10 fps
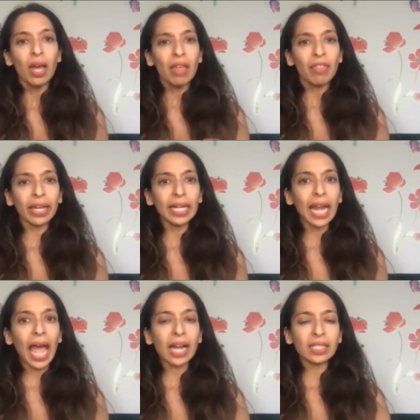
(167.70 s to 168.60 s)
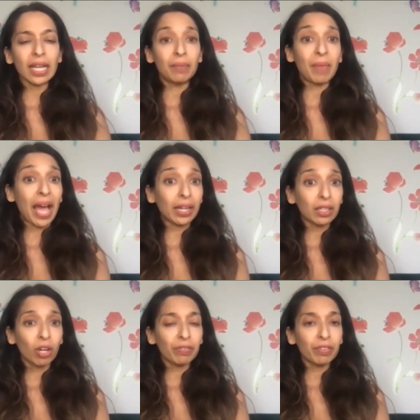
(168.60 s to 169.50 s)
that can act, um, add a
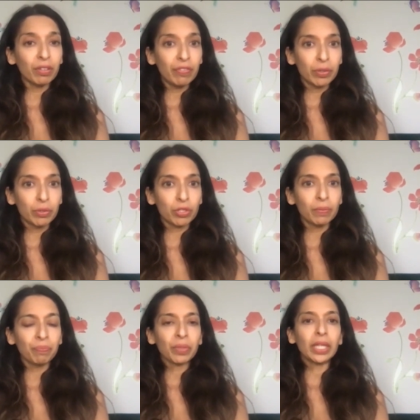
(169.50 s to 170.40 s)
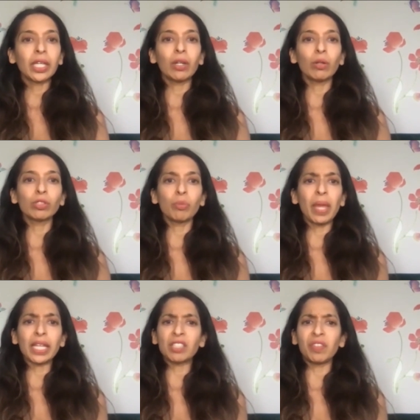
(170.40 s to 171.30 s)
lot of confusion it can also make
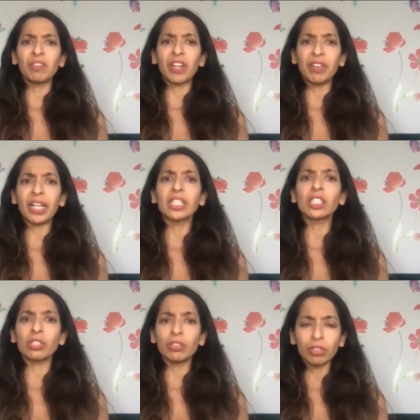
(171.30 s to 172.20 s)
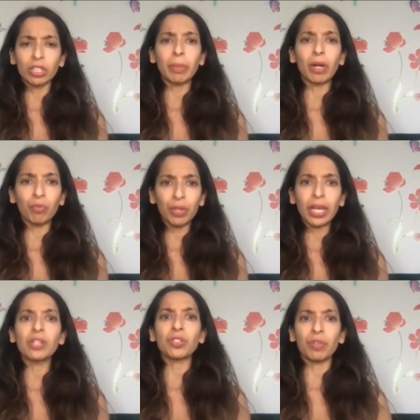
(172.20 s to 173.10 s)
us feel very uncertain about
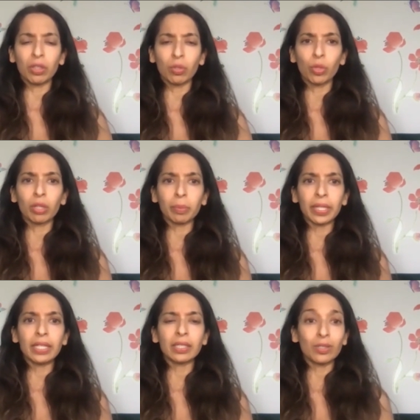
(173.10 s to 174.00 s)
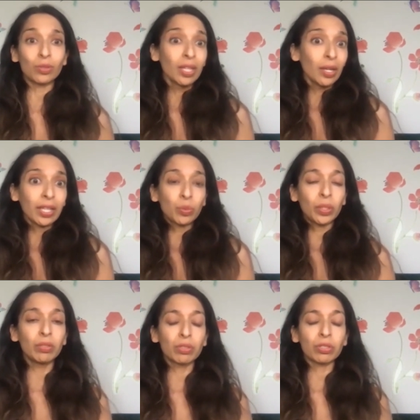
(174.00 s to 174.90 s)
re-entering the workplace as, as we
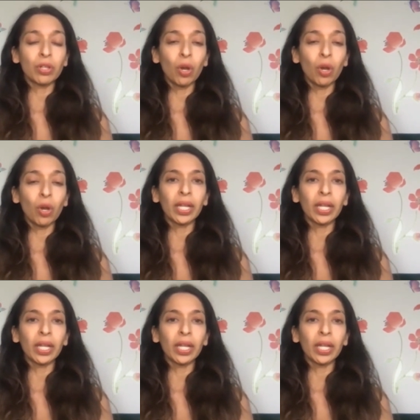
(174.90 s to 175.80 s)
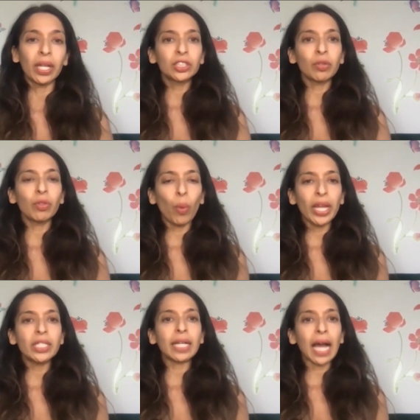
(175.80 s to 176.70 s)
used to know it and so the way
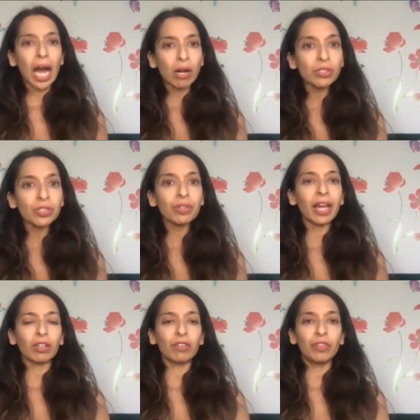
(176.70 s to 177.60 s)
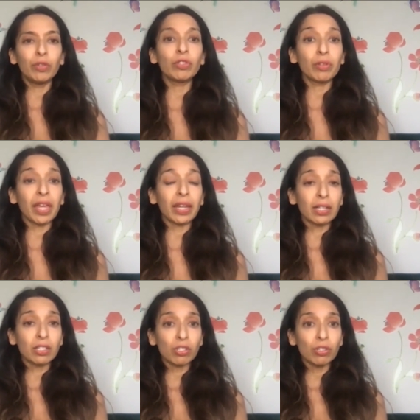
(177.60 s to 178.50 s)
to counter that confusion or that
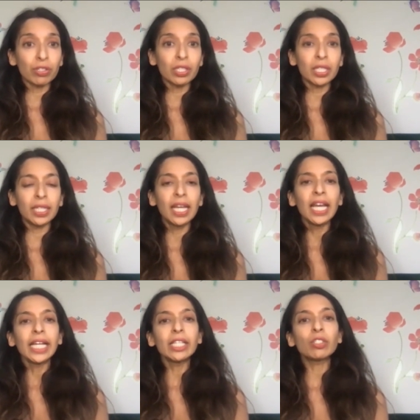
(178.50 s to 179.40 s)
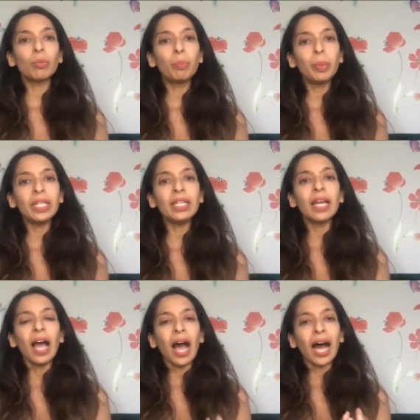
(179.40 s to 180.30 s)
uncertainty is to be
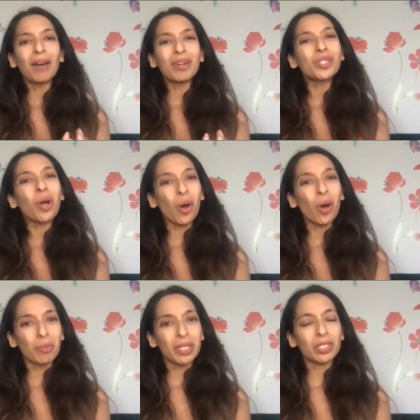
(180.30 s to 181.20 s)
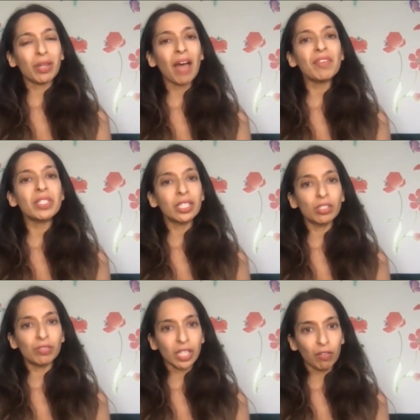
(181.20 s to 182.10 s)
um, autonomous to have a sense of
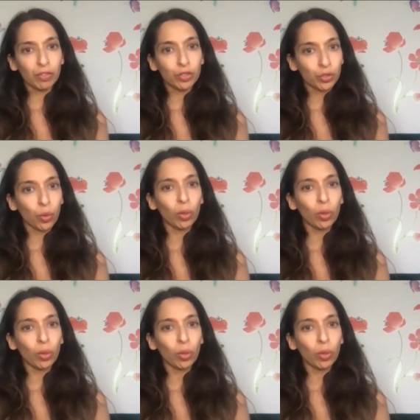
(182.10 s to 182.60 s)
self-control